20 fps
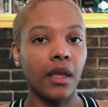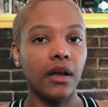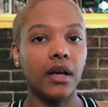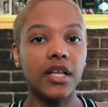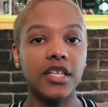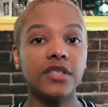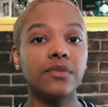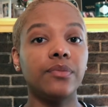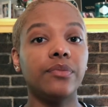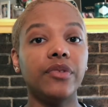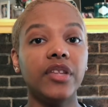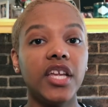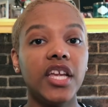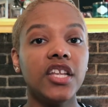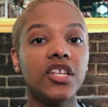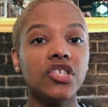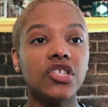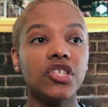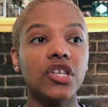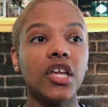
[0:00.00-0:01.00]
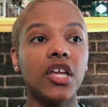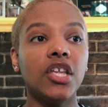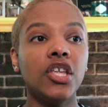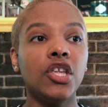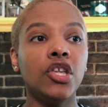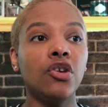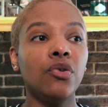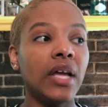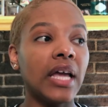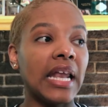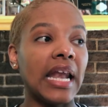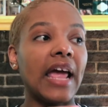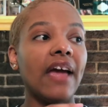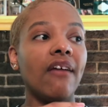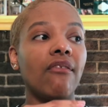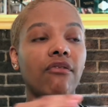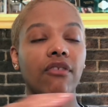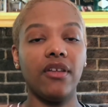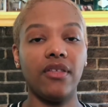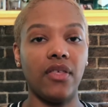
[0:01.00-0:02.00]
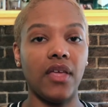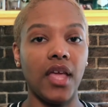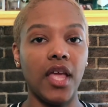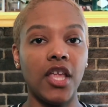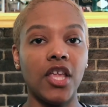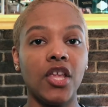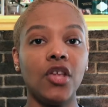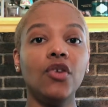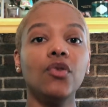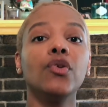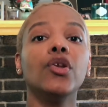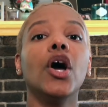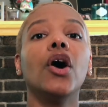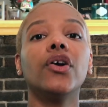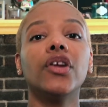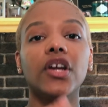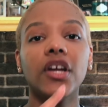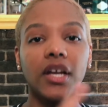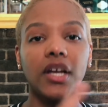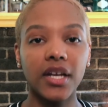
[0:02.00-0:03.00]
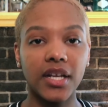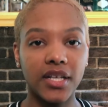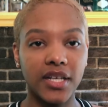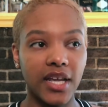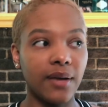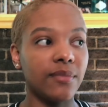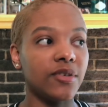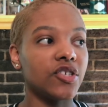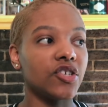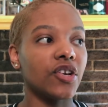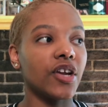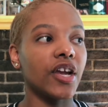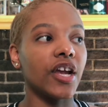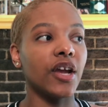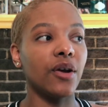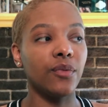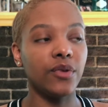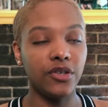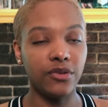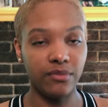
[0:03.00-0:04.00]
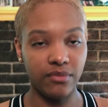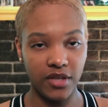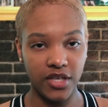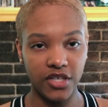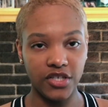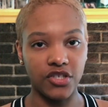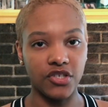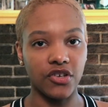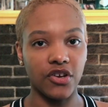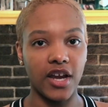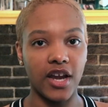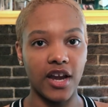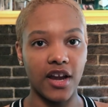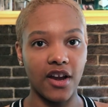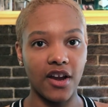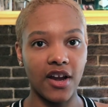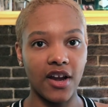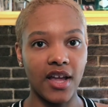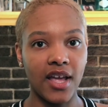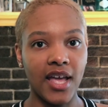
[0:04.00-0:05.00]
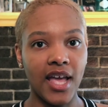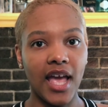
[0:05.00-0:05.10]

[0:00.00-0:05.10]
Because bleach, you get everything. You know you're going to damage your hair when you bleach your hair.